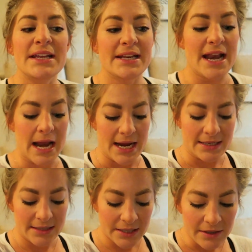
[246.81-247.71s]

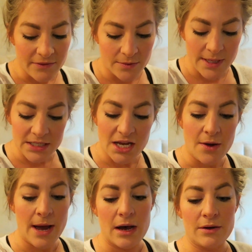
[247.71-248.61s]
night of the week to
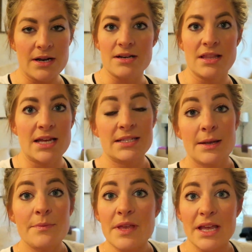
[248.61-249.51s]
go out and unless
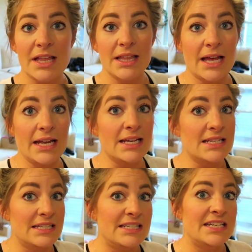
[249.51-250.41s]
something
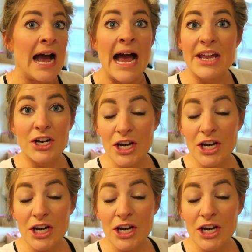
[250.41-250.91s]
like dire